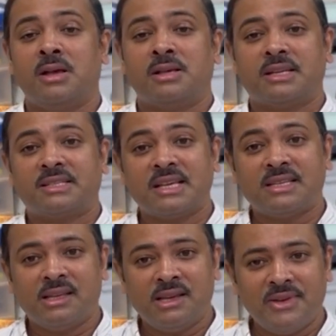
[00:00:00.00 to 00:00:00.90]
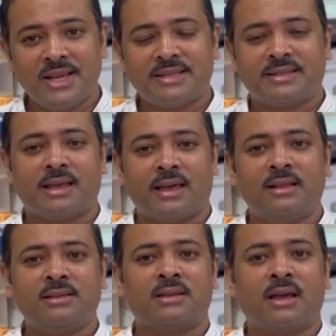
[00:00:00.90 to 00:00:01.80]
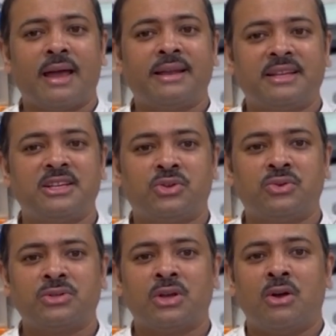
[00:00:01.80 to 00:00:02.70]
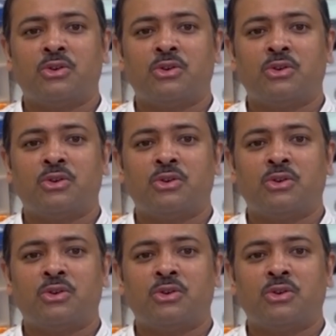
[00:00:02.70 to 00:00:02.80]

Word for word: such as living cells and tissues